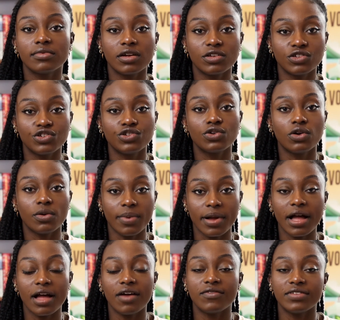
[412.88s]
unsure
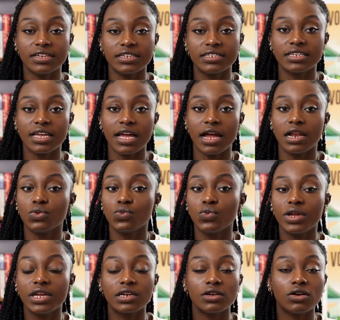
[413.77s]
about having a
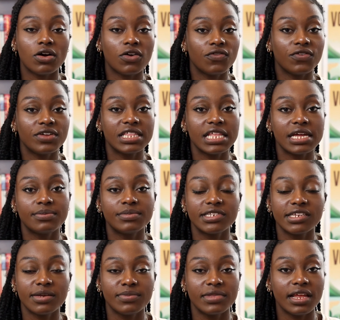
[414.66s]
scan, we can offer them
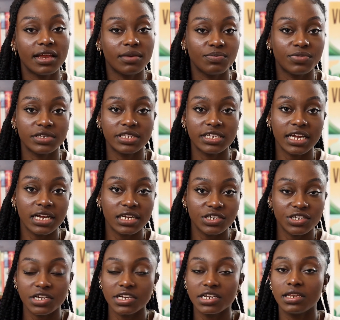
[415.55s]
some lead
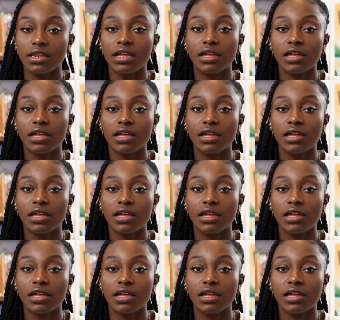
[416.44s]
protection.